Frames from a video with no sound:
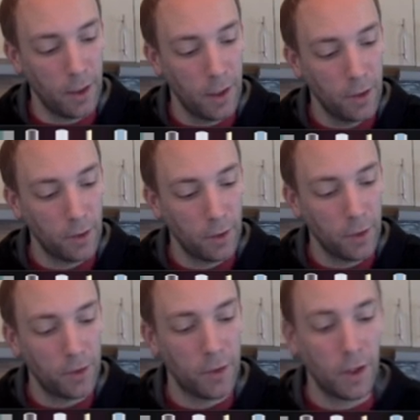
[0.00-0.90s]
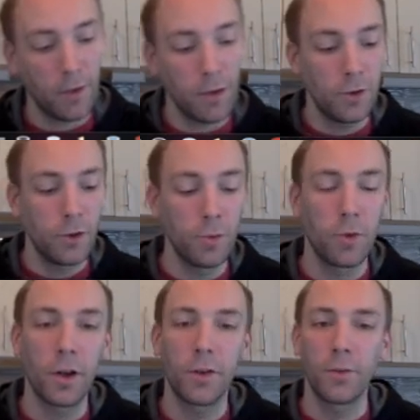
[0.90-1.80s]
So the reason they're giving you 2
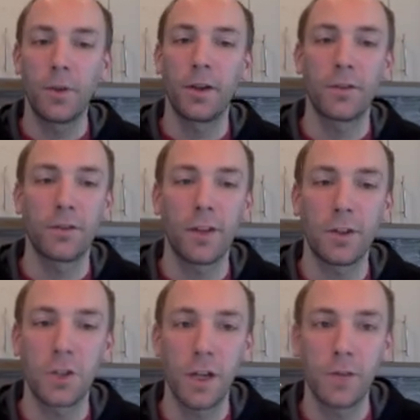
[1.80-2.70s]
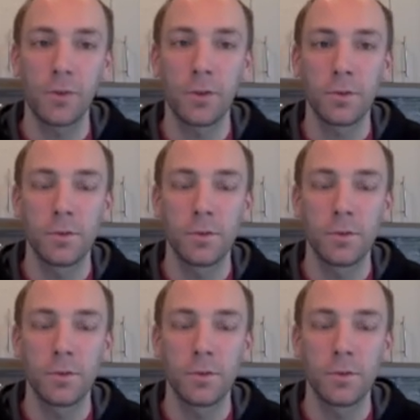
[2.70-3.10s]
points is because of that chain rule.